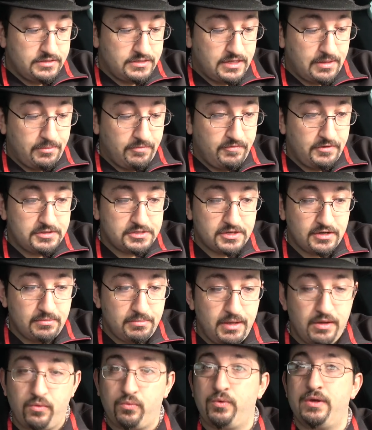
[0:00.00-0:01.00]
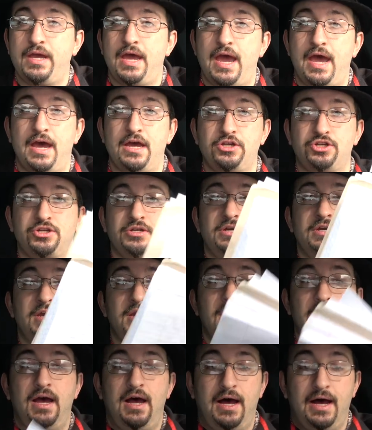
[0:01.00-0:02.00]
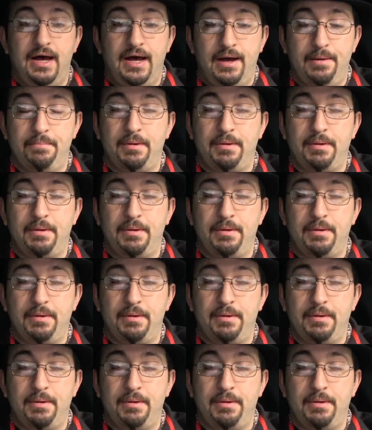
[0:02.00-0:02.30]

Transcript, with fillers: Some of it's going to be a rehash, uh,